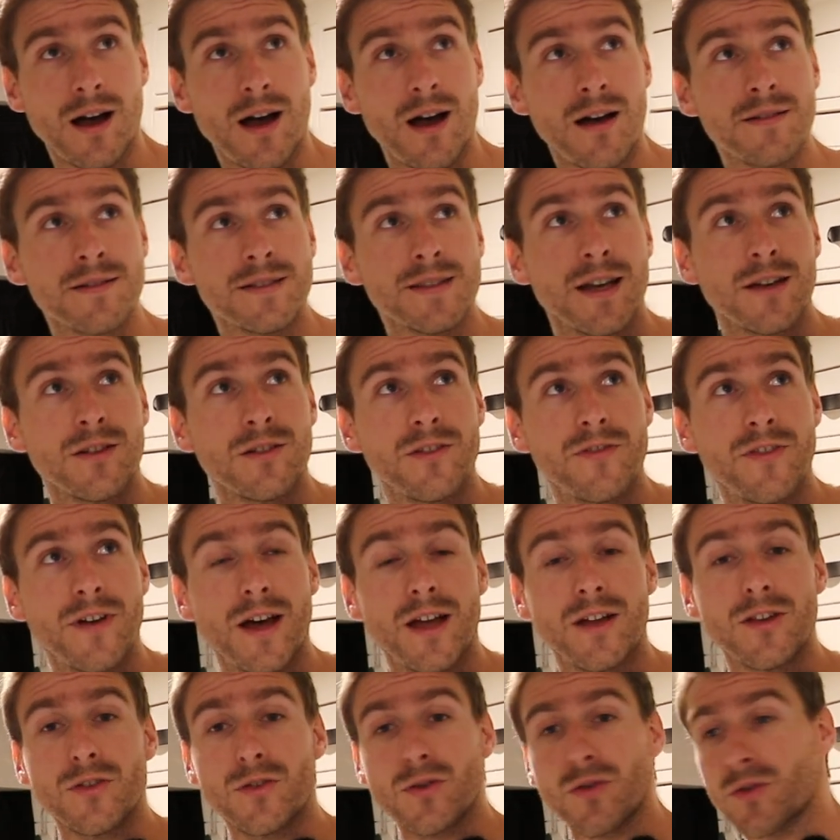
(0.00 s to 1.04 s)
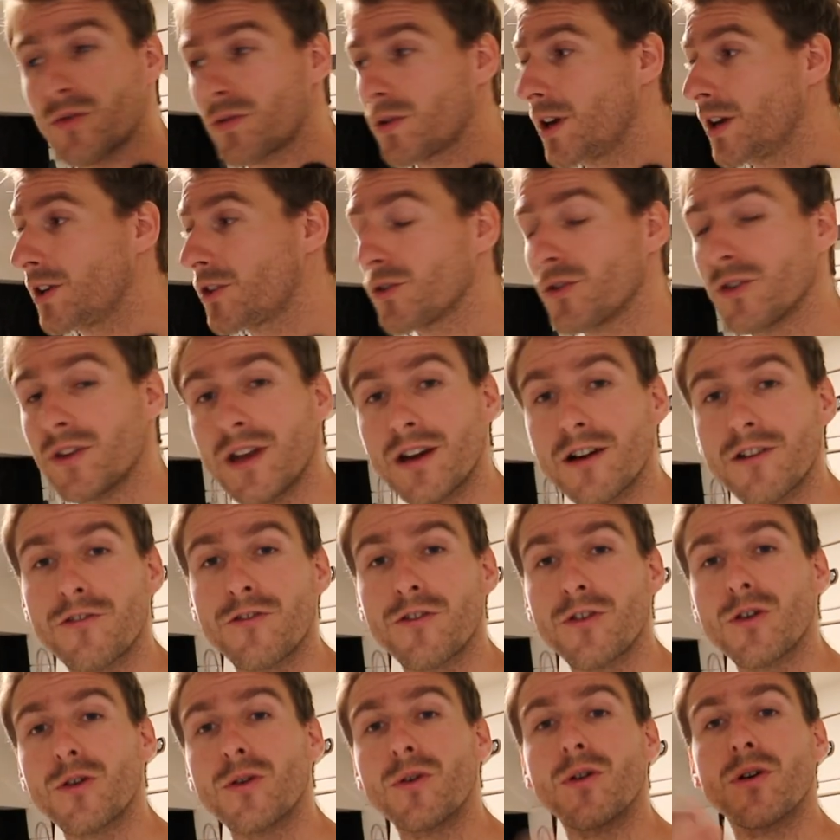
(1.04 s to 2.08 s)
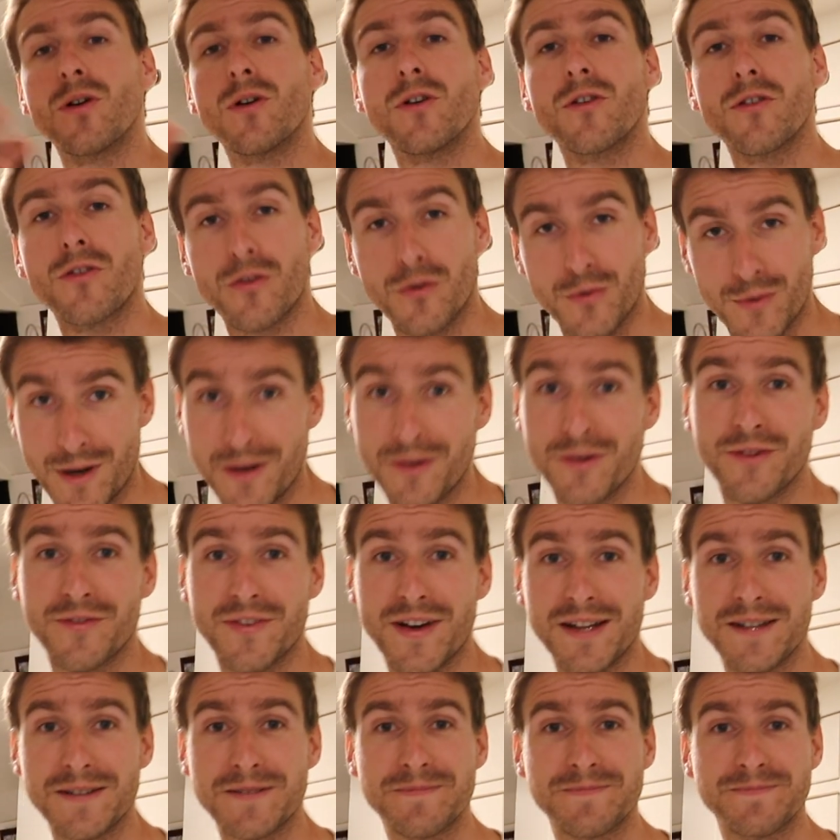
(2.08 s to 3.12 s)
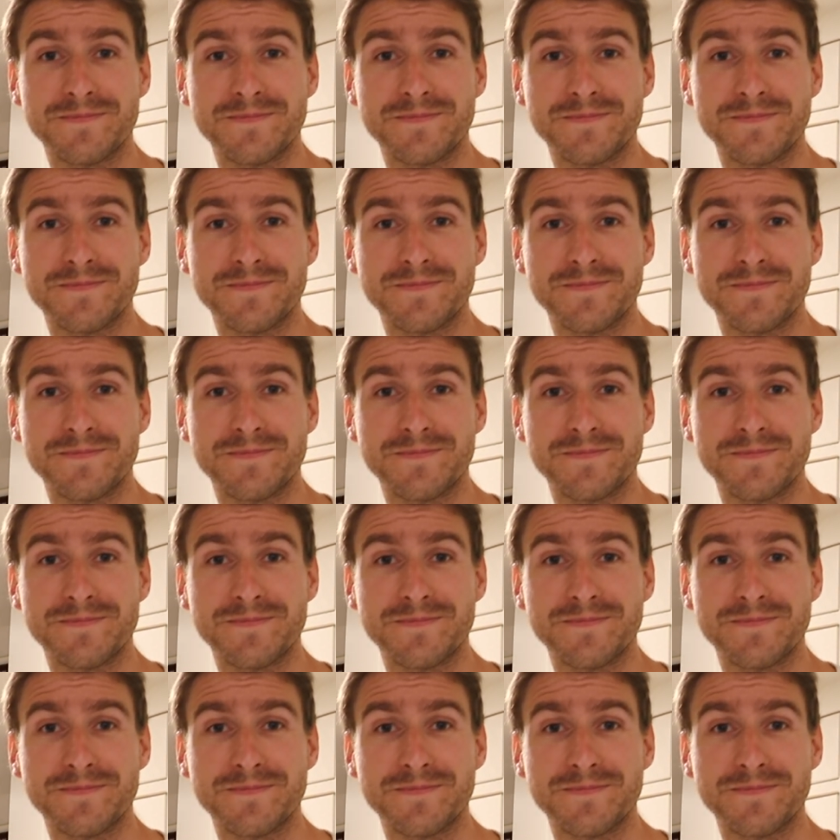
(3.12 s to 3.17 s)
outside the van to create an airflow throughout the van.